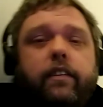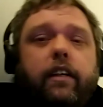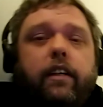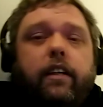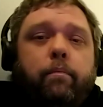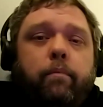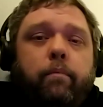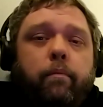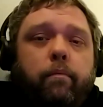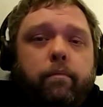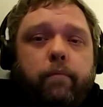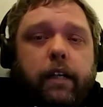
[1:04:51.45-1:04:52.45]
got a
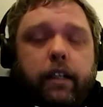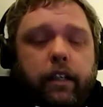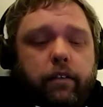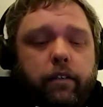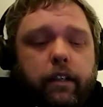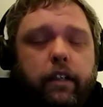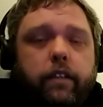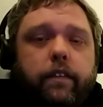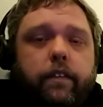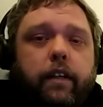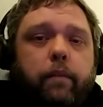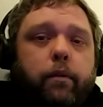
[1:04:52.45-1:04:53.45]
my knee right yep. here's
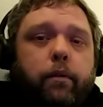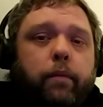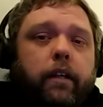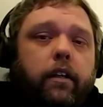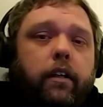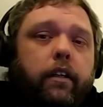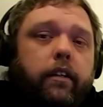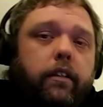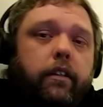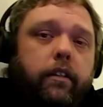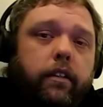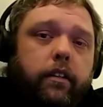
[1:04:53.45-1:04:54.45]
got a booby on it.
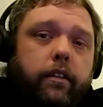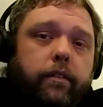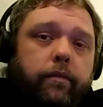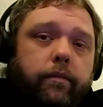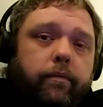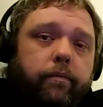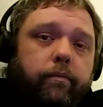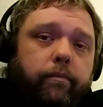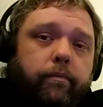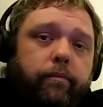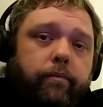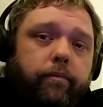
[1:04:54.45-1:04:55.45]
Yep.
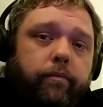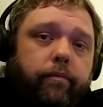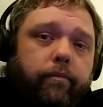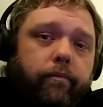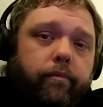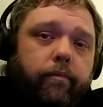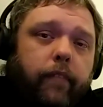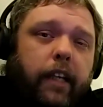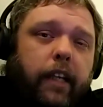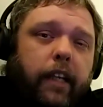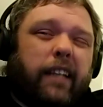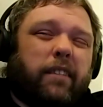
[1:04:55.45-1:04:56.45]
Let
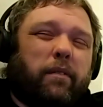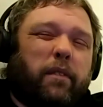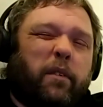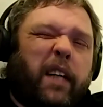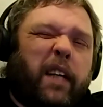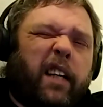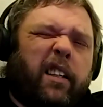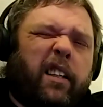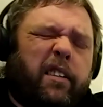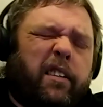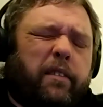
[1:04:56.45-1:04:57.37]
me get some fluid out of there.